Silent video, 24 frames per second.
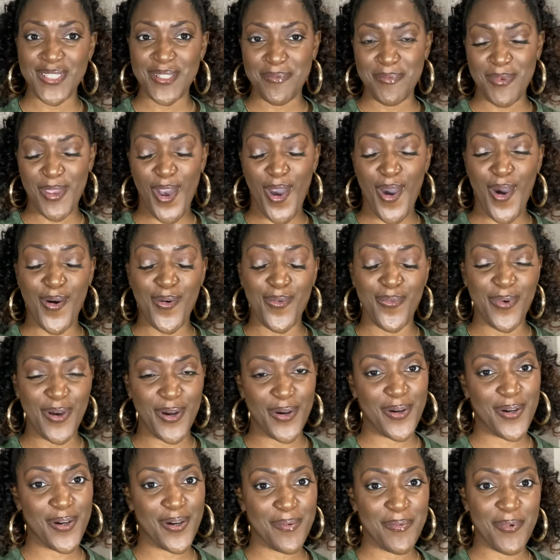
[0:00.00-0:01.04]
y'all,
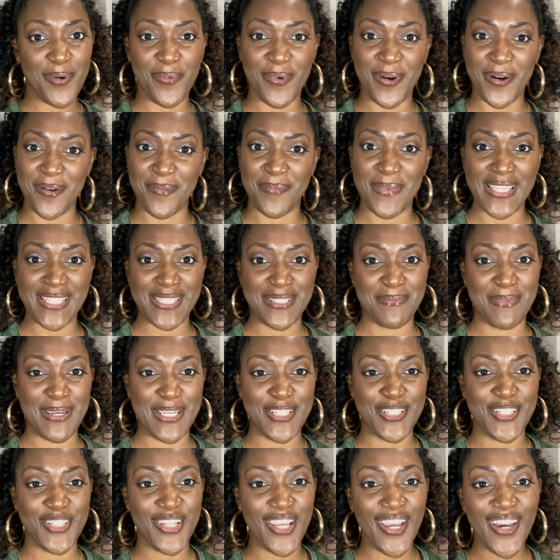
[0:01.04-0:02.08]
welcome or welcome back to my
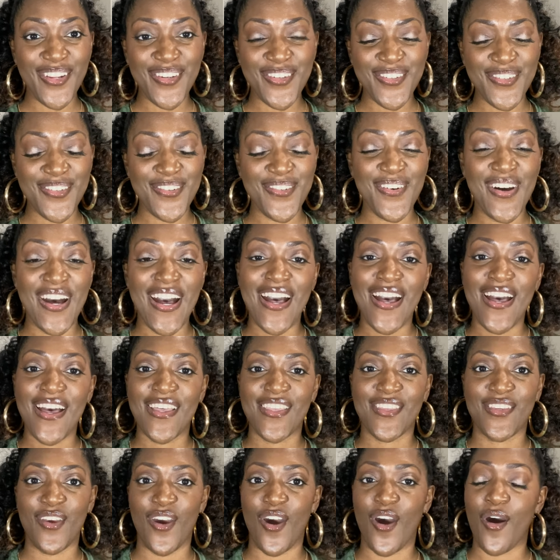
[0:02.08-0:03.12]
channel.
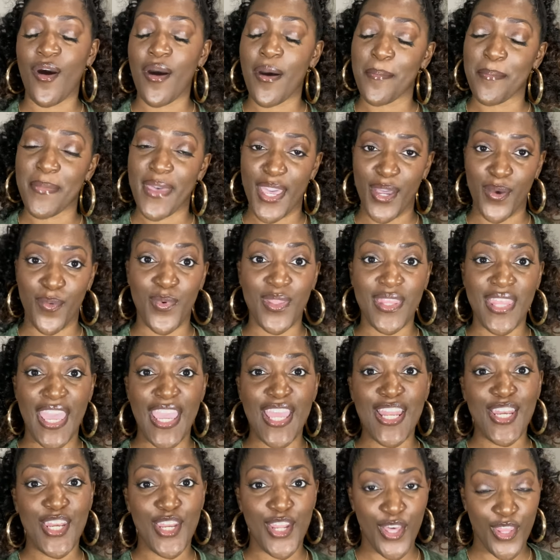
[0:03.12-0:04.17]
Y'all, I'm back with
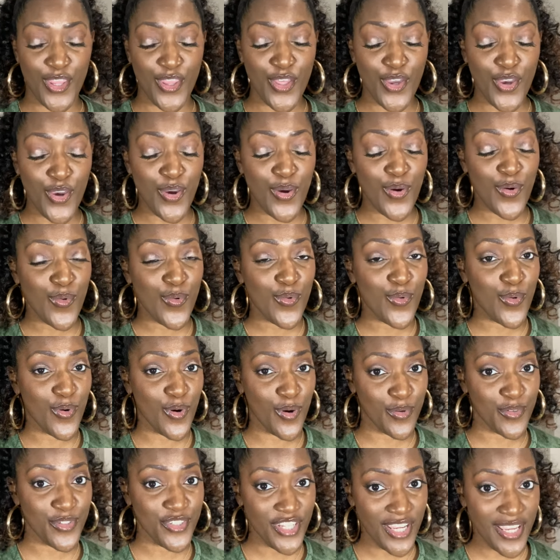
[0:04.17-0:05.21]
another
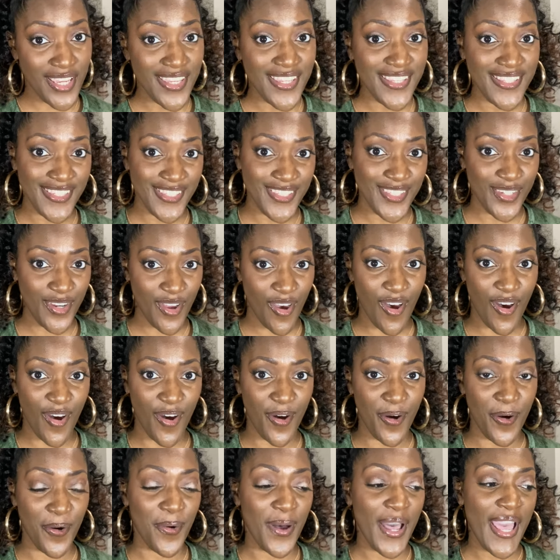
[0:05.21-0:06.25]
crochet
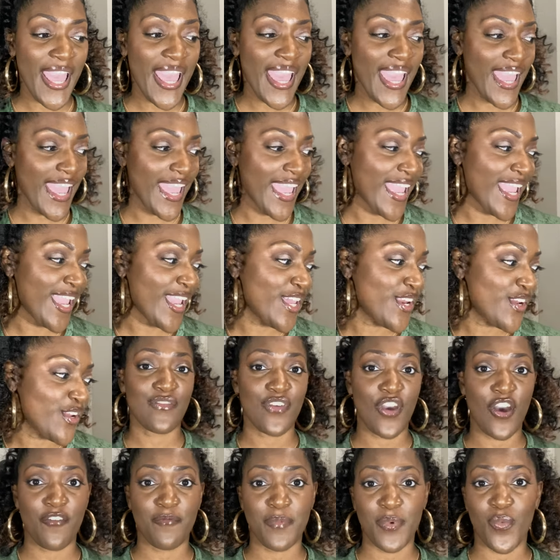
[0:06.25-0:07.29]
install, and if
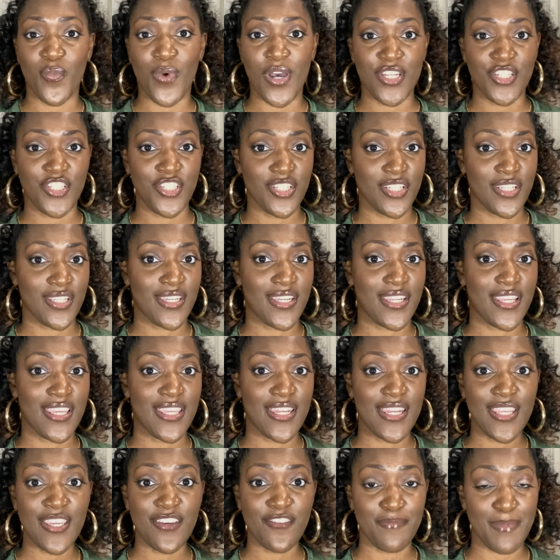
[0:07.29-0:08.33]
y'all been watching
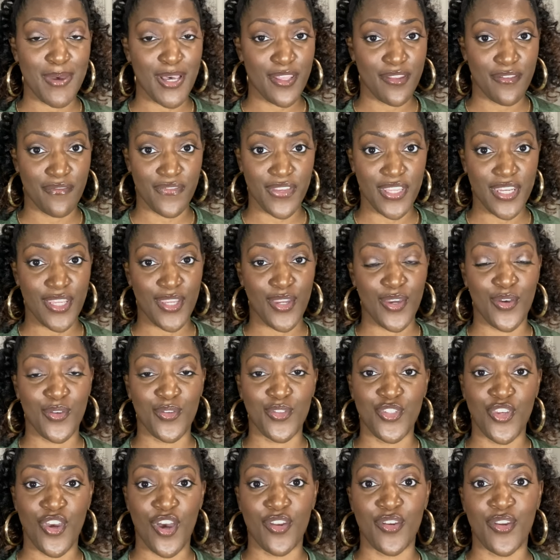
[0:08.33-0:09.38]
any of my other videos,
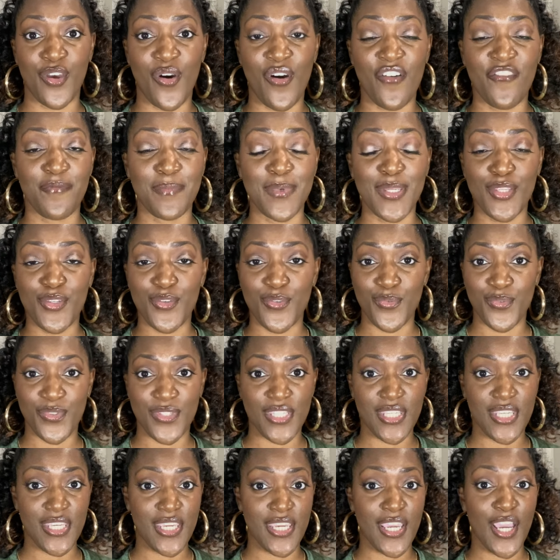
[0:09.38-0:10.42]
y'all know I've been
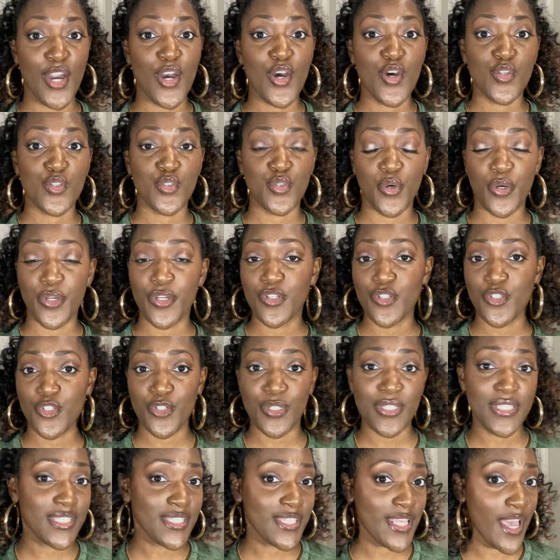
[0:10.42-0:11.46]
using
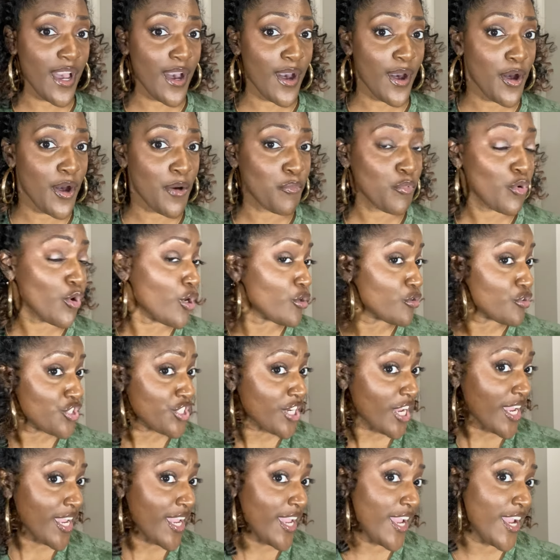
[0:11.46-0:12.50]
Toyotress
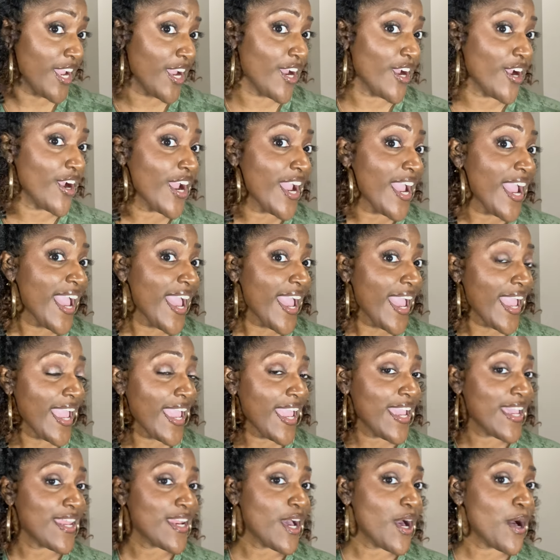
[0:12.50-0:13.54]
crochet hair,
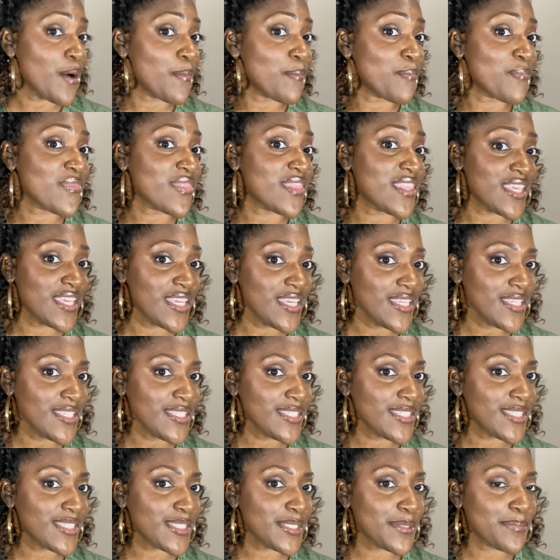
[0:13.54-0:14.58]
and
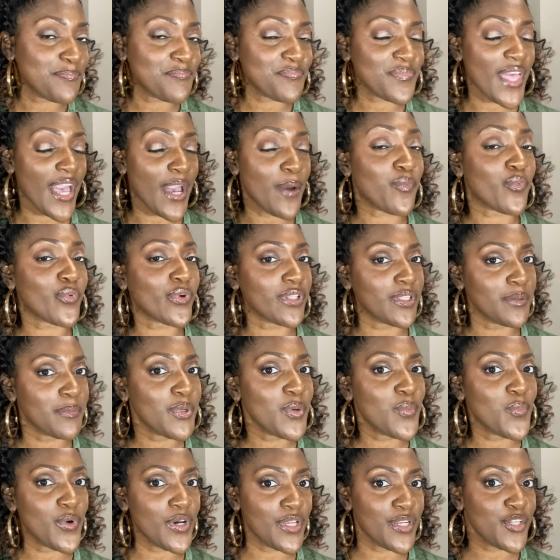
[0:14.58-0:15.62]
this I've really
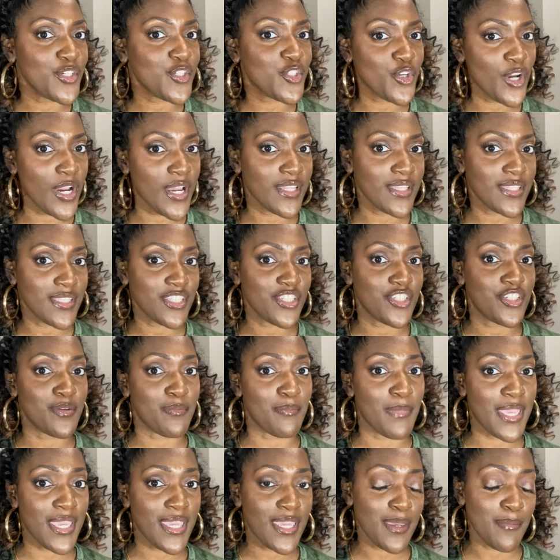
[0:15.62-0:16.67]
been wanting to try this
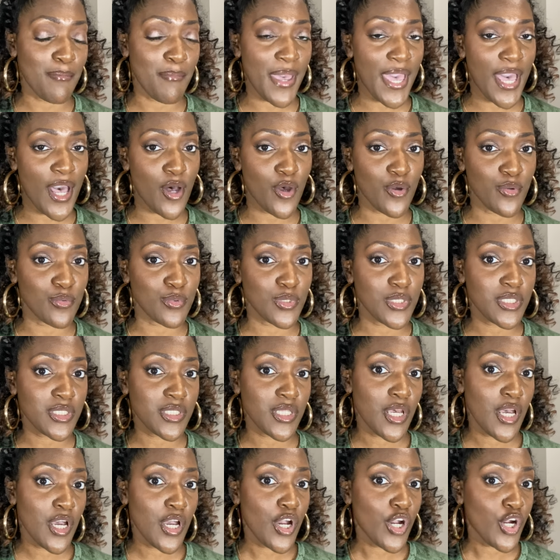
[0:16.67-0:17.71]
Jamaican bounce
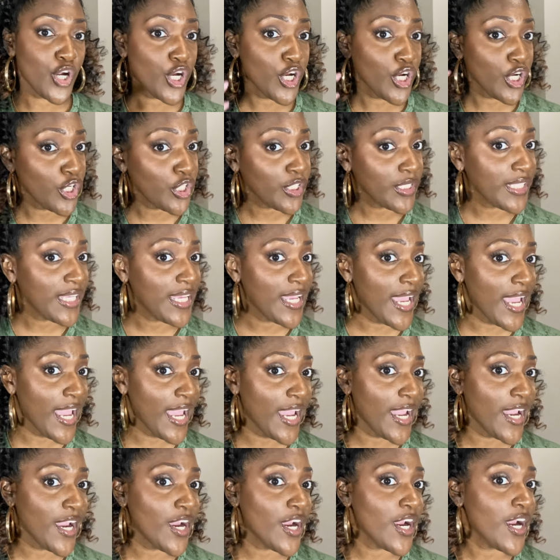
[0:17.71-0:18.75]
curly
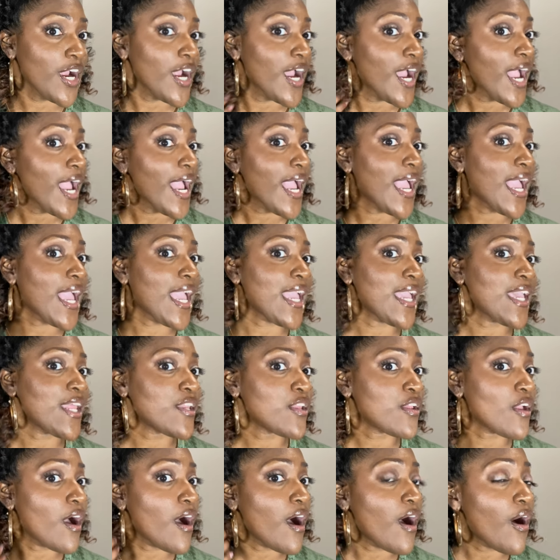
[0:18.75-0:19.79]
hair, and
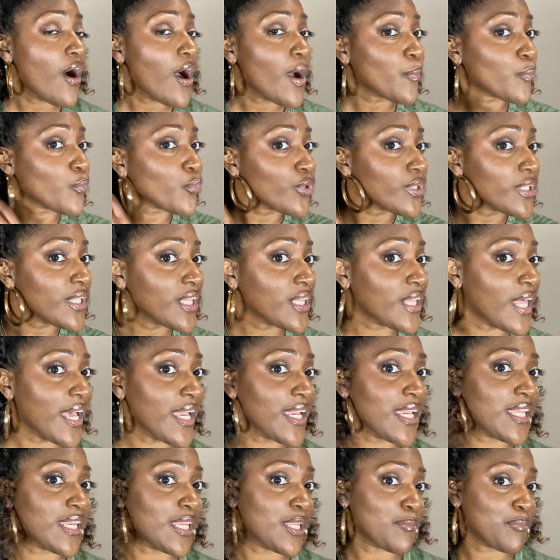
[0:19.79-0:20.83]
y'all, I'm really
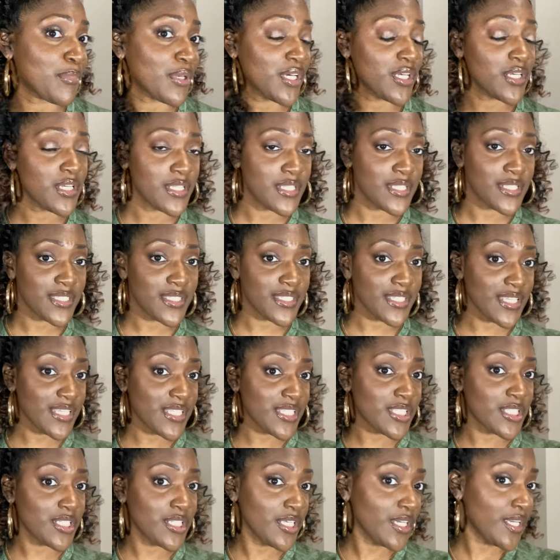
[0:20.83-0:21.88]
liking it because
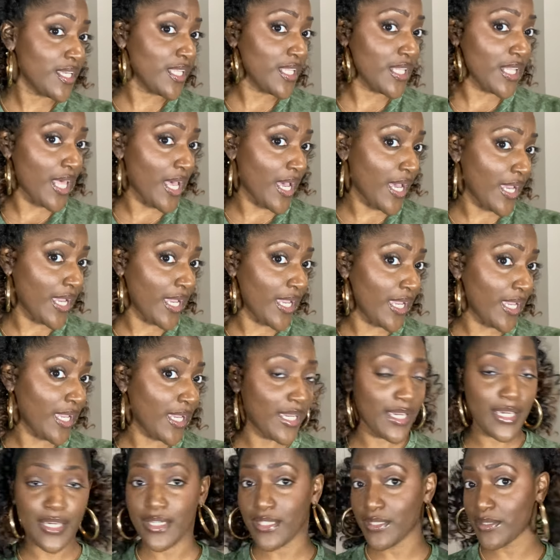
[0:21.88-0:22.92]
it's looking like